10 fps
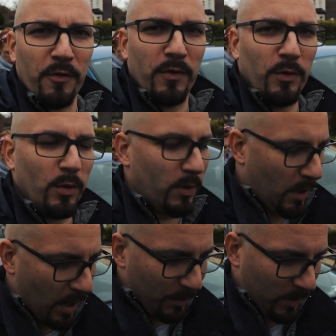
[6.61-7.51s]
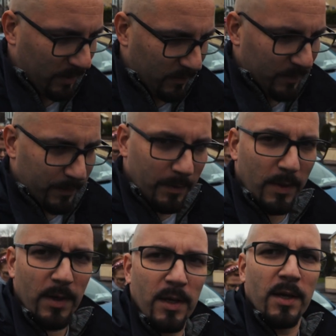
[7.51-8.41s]
of you, I believe.
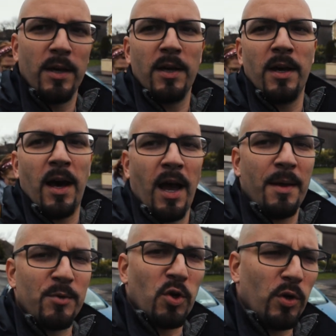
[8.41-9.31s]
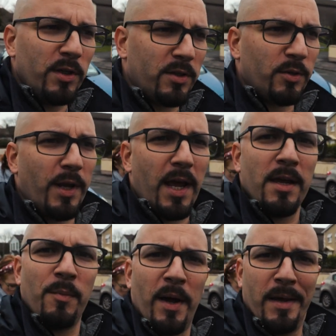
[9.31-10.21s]
I am joined
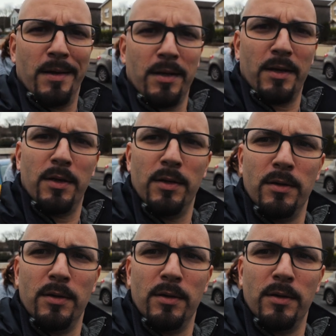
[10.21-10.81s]
today by uh,